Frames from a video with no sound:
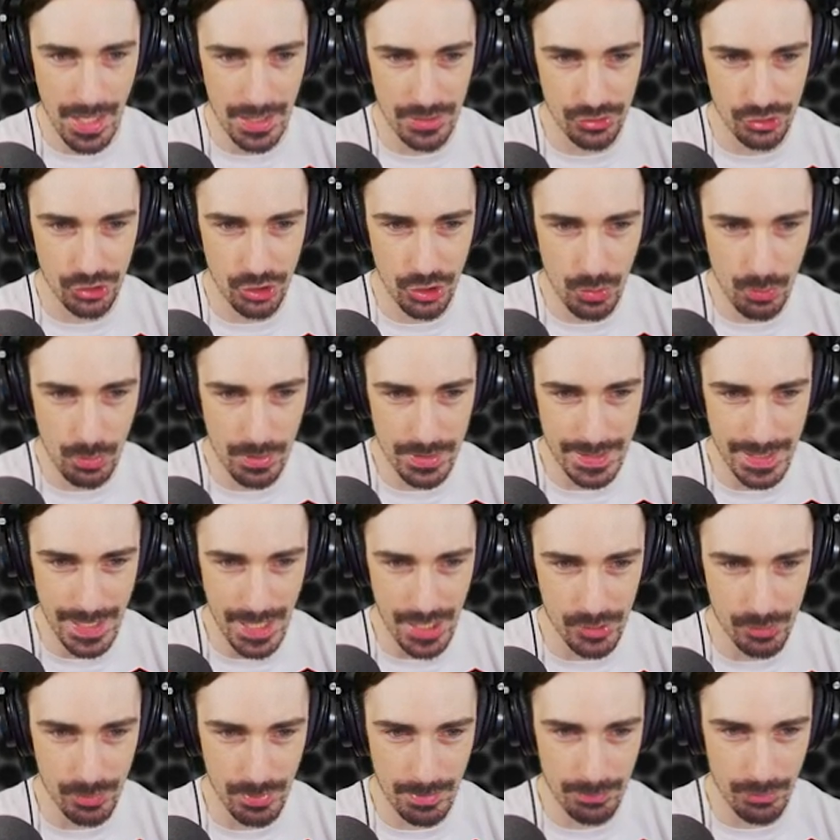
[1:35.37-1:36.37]
and two
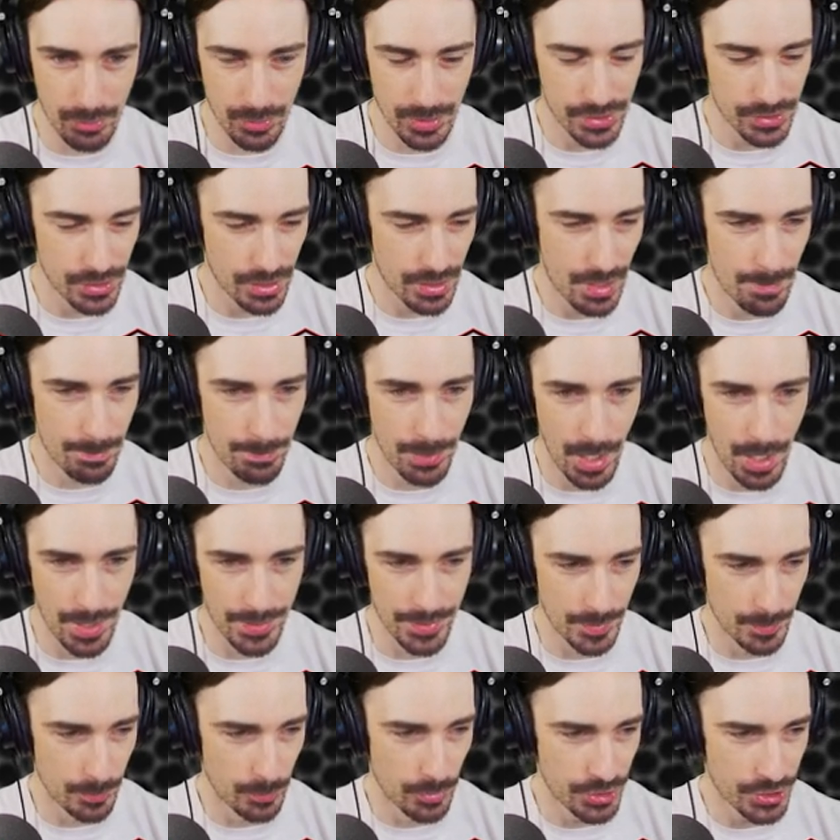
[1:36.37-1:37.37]
attachment points on the
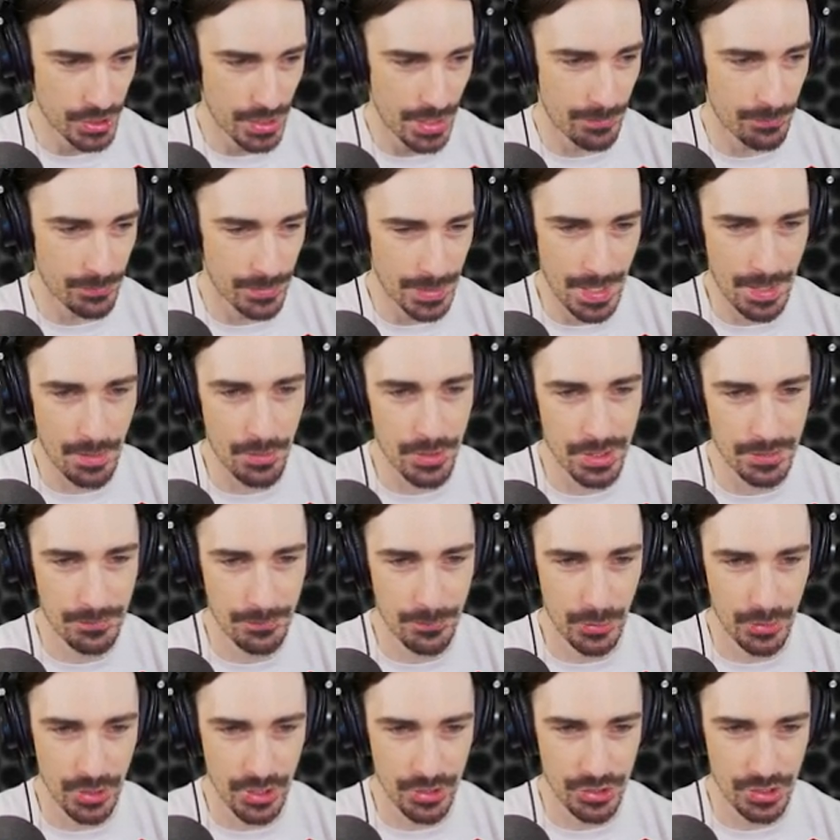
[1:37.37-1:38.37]
bottom, which I've now
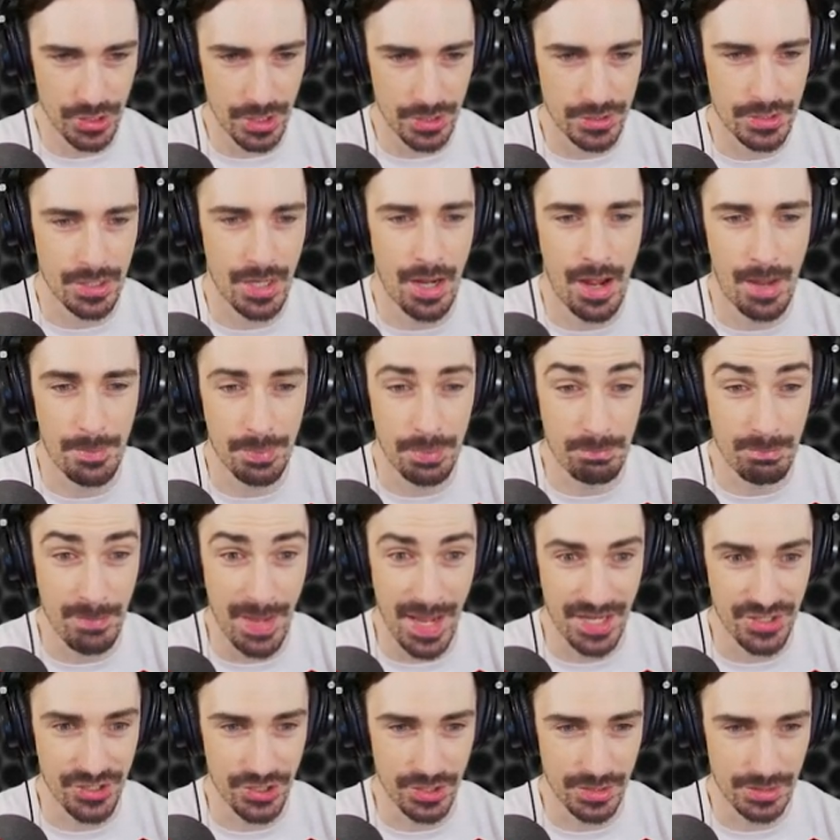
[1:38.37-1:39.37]
converted to the top
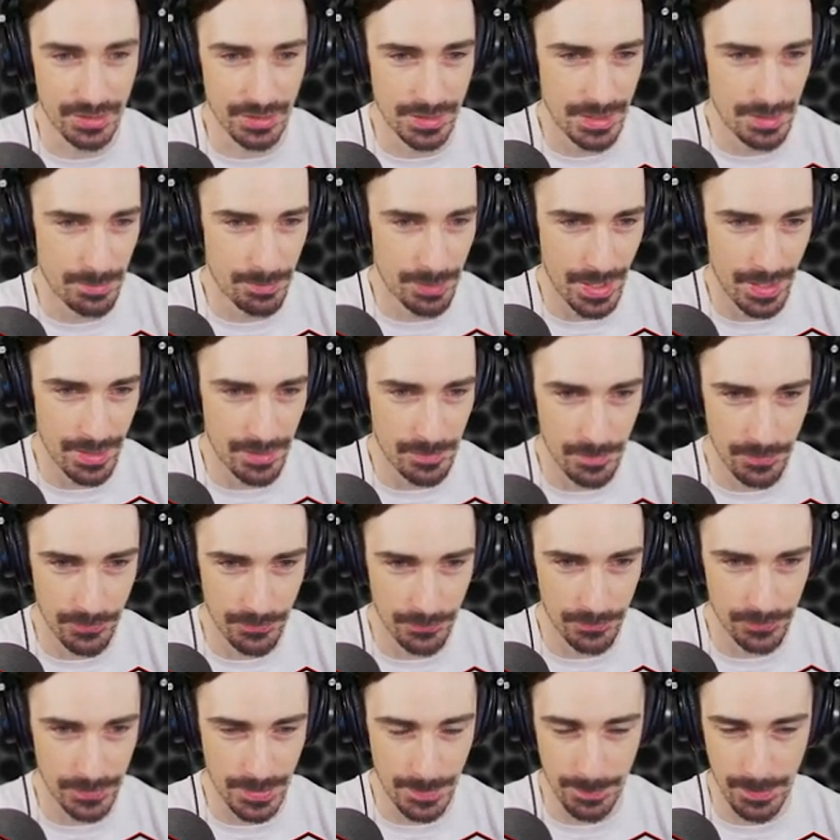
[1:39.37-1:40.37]
magically by
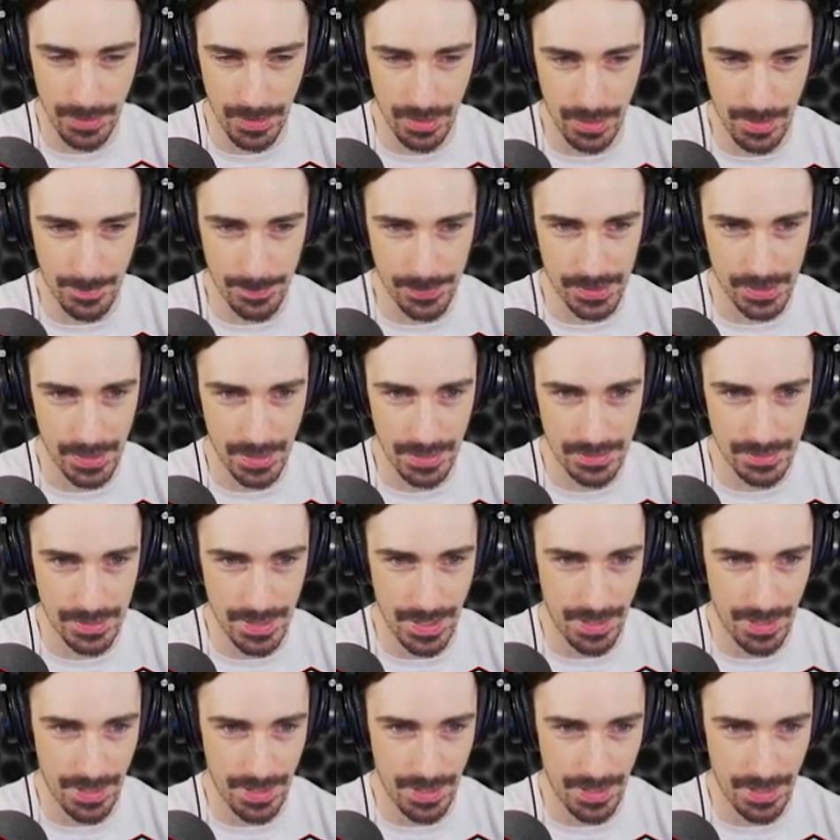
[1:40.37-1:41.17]
flipping it upside